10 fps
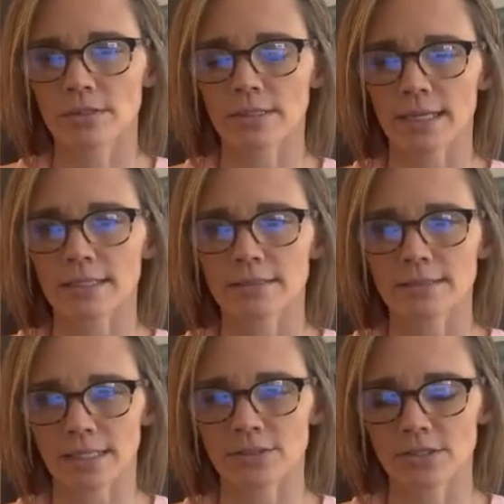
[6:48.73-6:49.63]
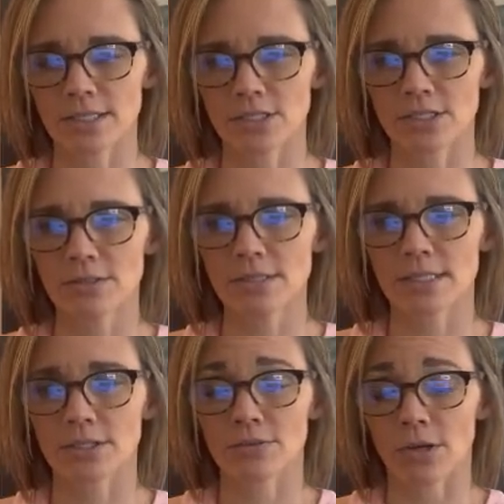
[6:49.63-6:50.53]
like dental issues that you